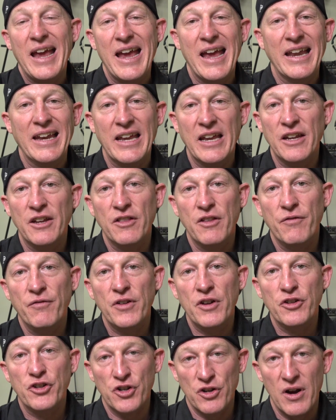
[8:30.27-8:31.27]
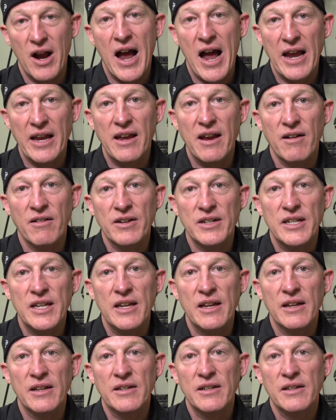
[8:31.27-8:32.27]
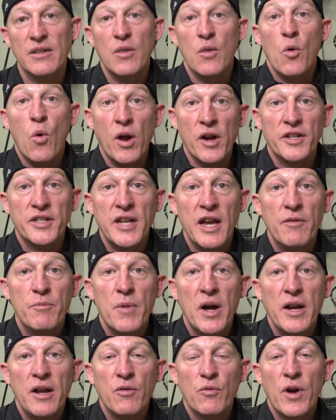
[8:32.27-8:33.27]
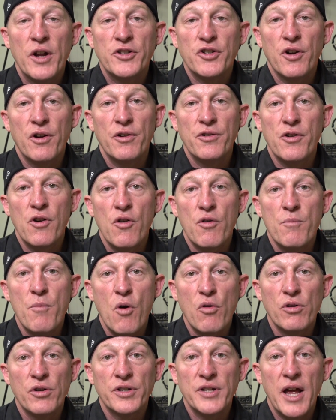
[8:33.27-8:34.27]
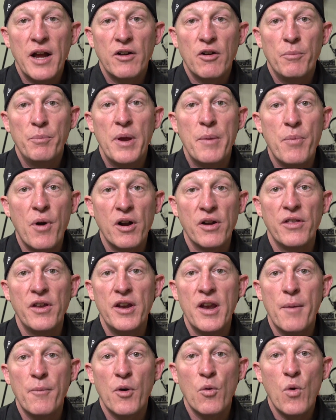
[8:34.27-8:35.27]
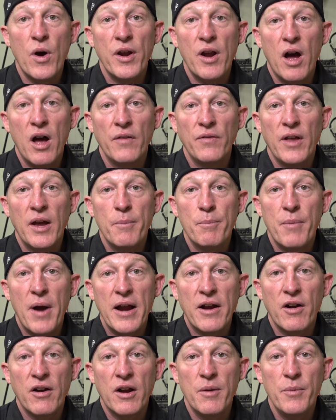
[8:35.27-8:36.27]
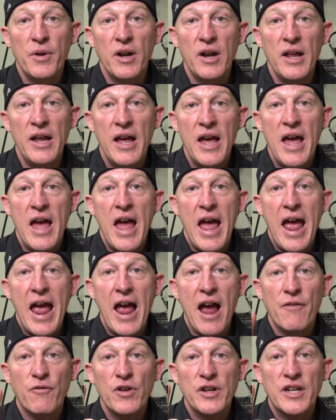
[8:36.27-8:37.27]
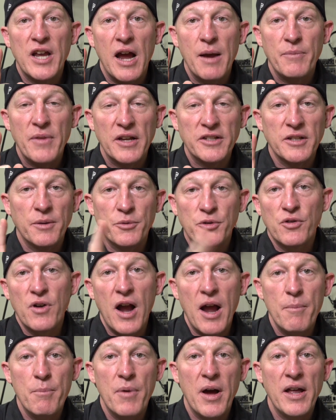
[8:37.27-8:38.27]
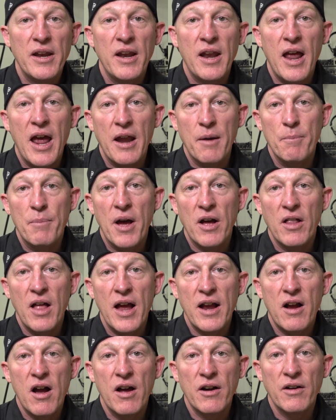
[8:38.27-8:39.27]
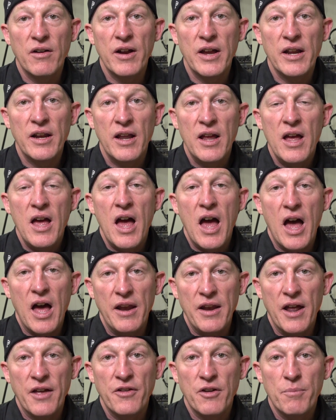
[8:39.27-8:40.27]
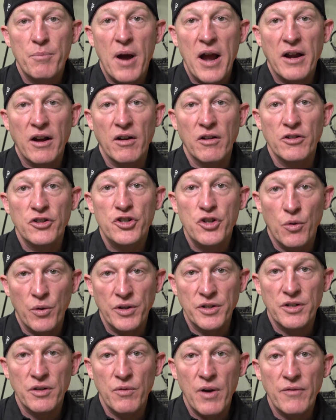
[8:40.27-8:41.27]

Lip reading: and into the future, I guarantee it. You wanna save money, rent on your own motorcycle, be part of the number one online biker community? Every time that subscribe button and bell icon are hit, another biker joins the